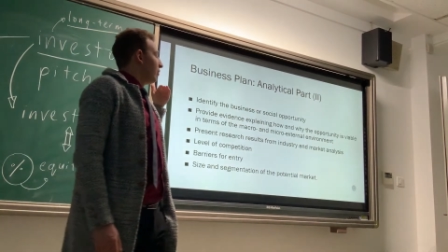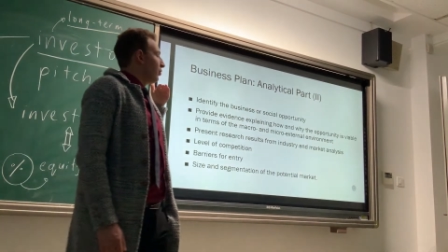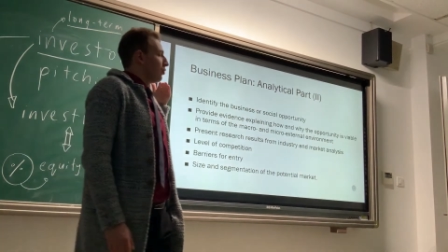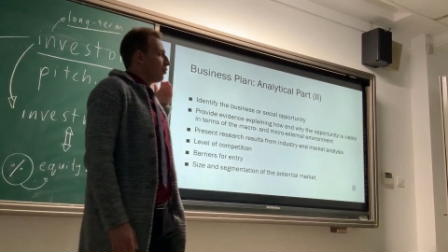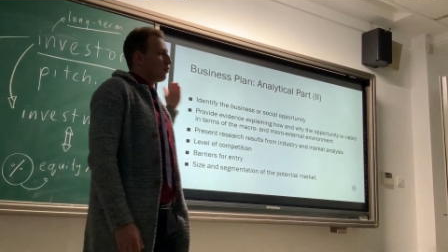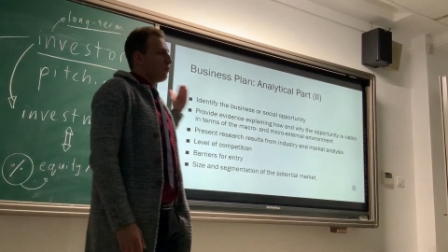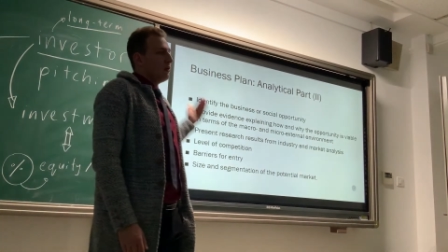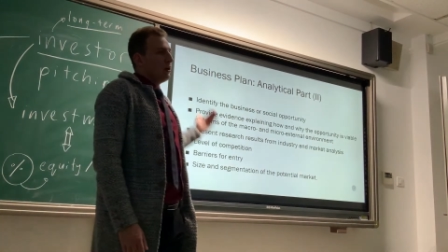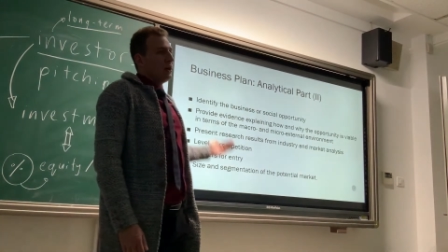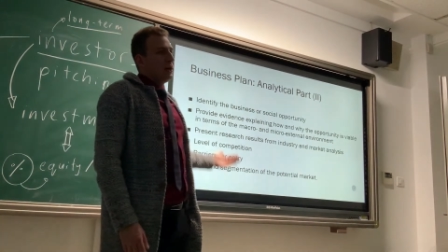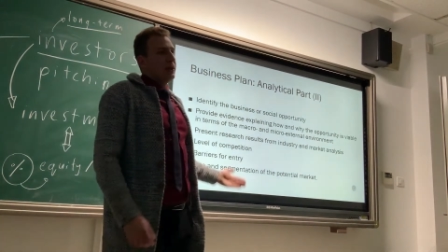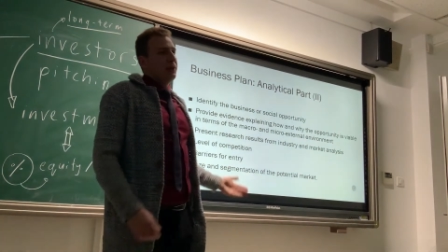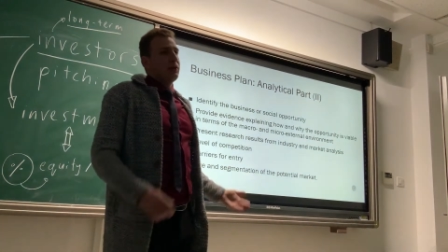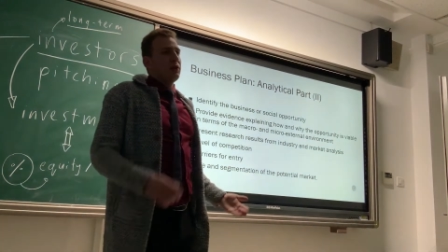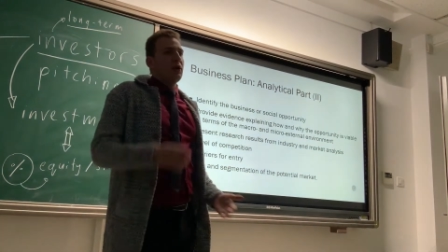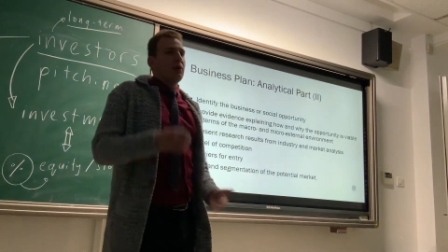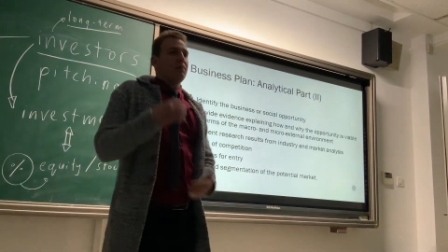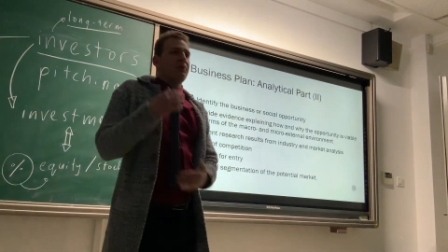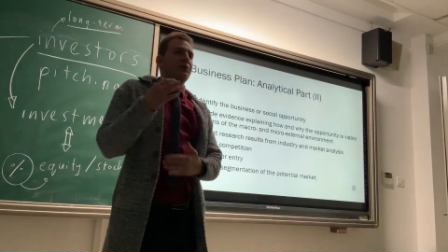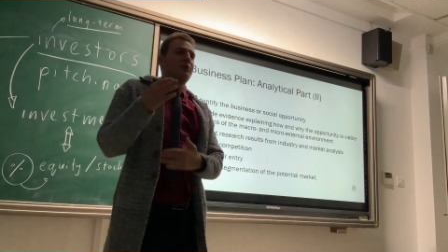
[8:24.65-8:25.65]
or why the
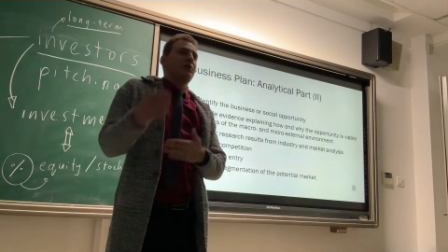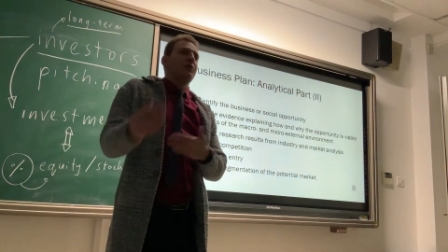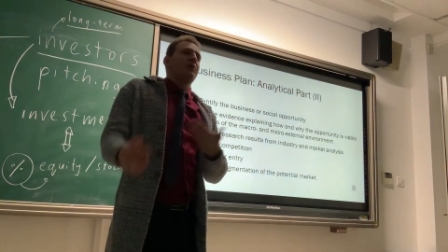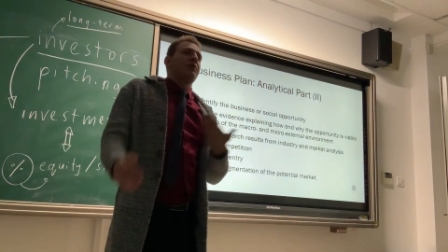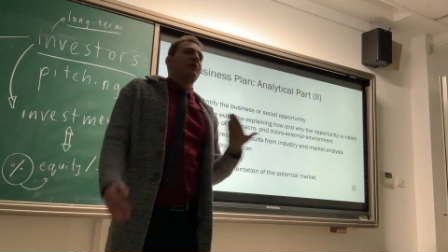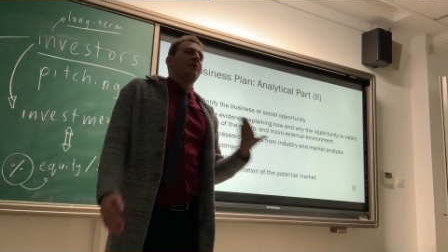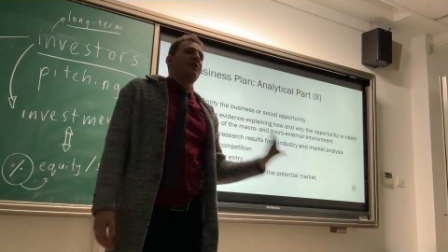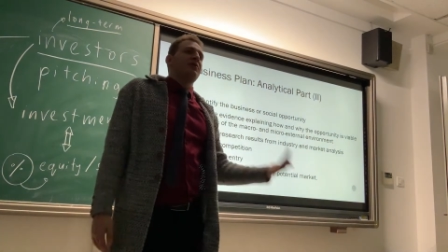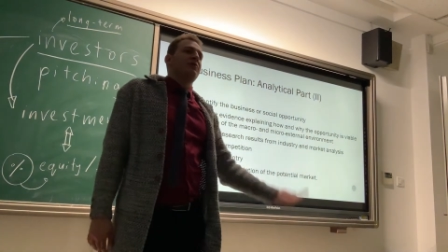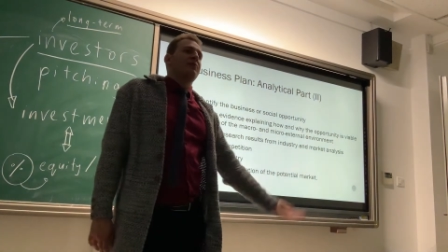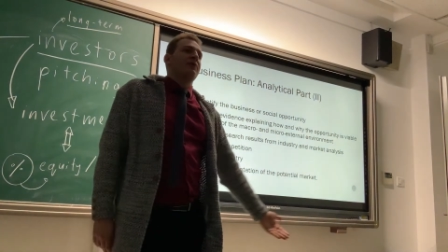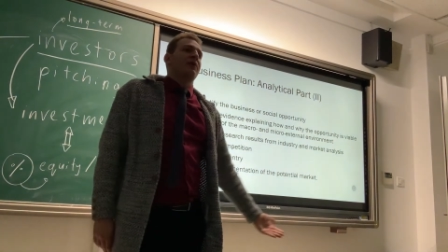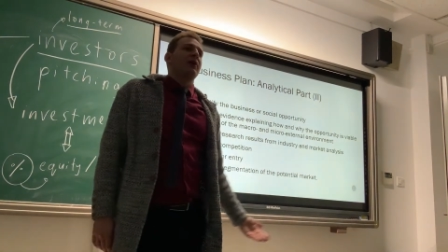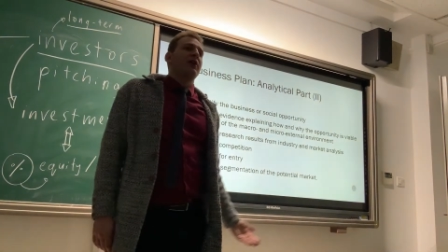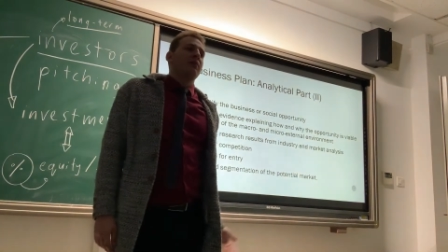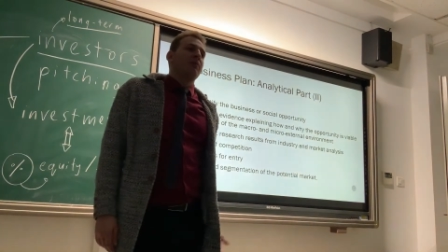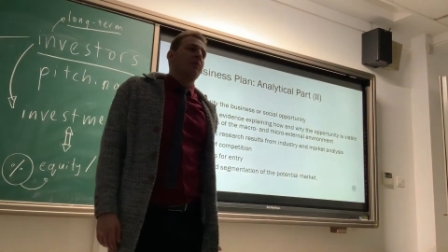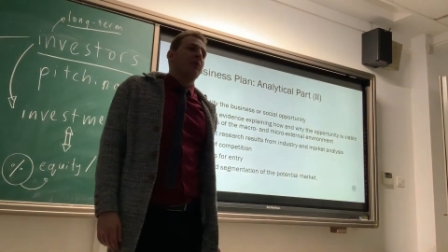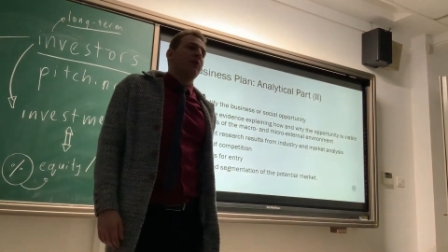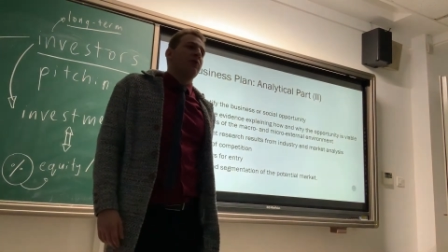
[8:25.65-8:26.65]
opportunity is
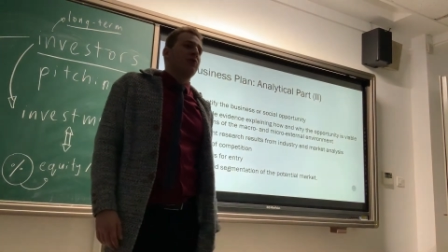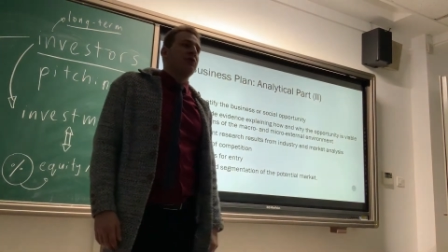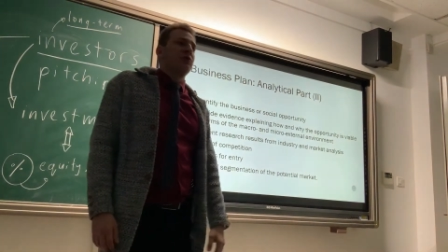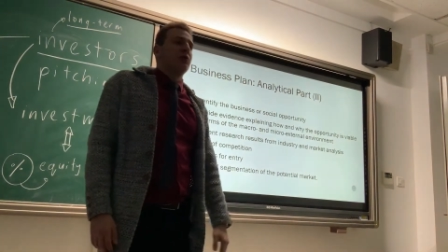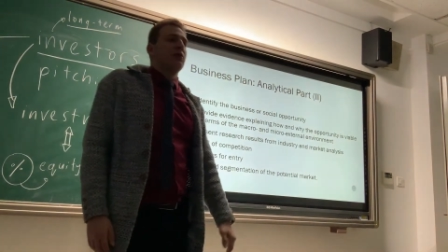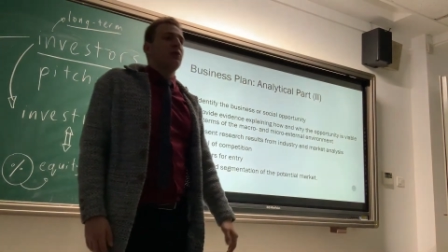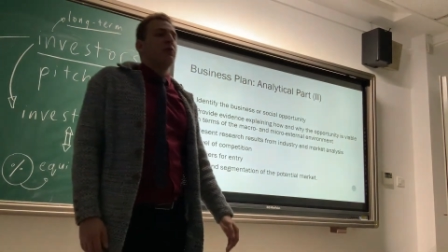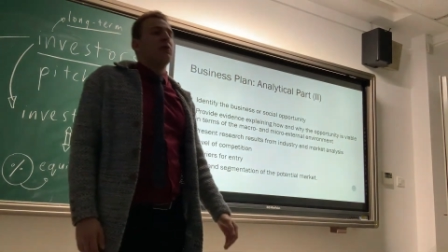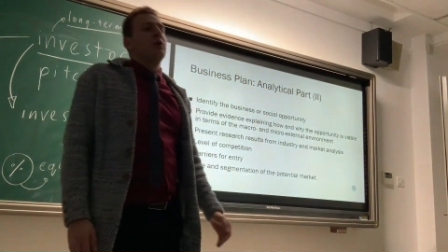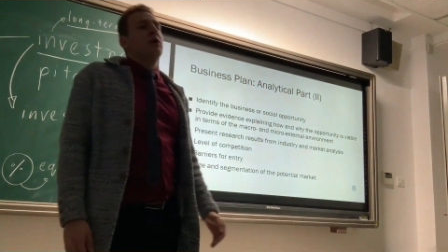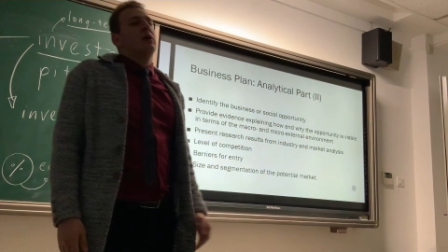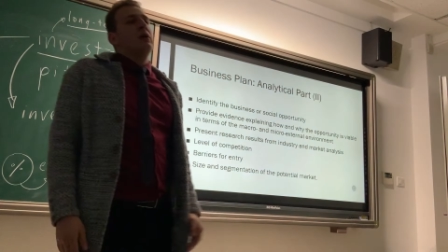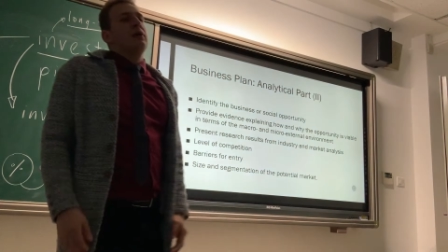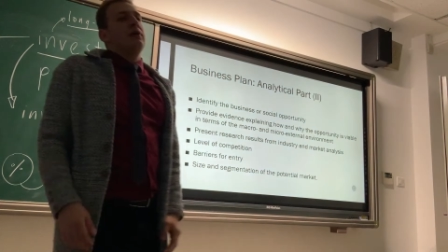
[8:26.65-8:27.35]
viable. So